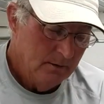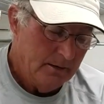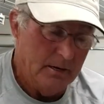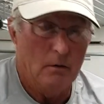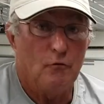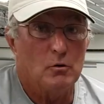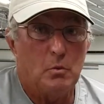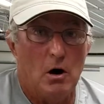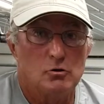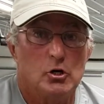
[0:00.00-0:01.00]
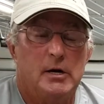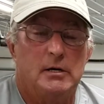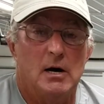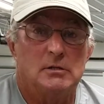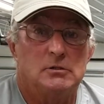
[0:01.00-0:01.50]
and the football jig
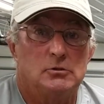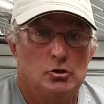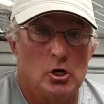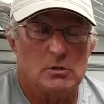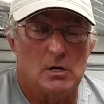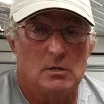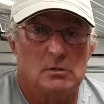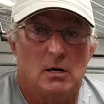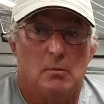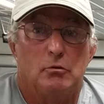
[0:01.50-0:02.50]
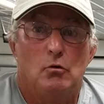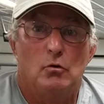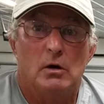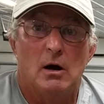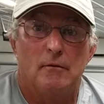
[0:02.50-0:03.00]
does just doesn't come through
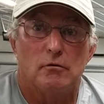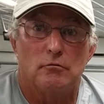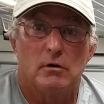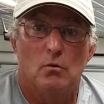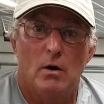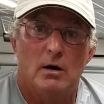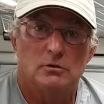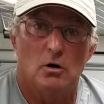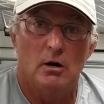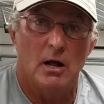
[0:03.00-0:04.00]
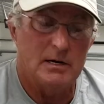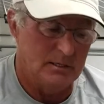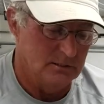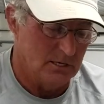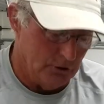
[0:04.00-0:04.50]
the cover real well. So I like
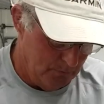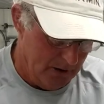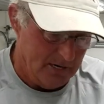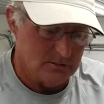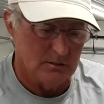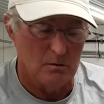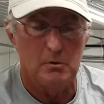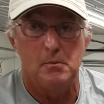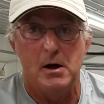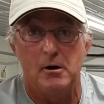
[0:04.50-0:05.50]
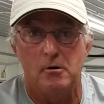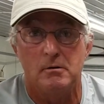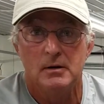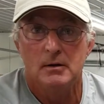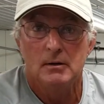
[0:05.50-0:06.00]
these other baits a little bit better.
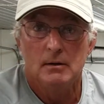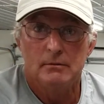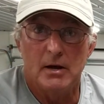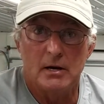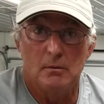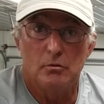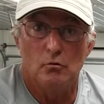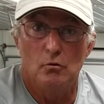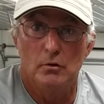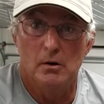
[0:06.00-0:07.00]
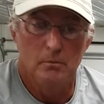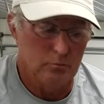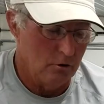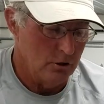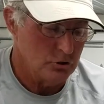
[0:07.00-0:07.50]
They come through the
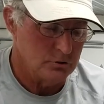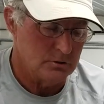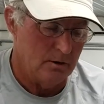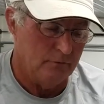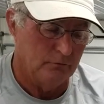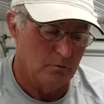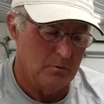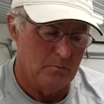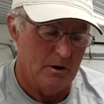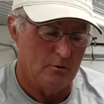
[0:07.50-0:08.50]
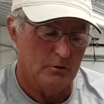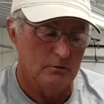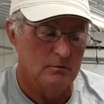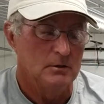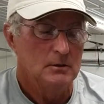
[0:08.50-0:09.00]
brush and stuff a little bit better.
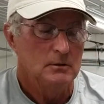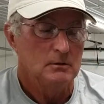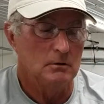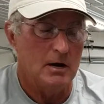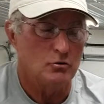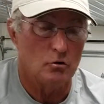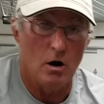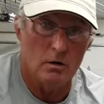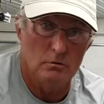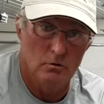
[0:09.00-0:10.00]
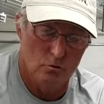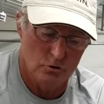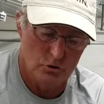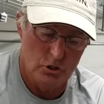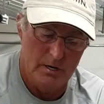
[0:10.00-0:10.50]
The ledge rock
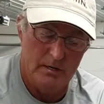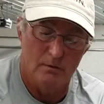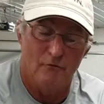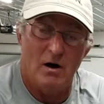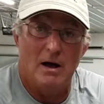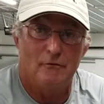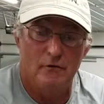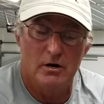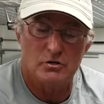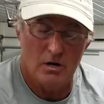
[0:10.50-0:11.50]
lures jig, the five fish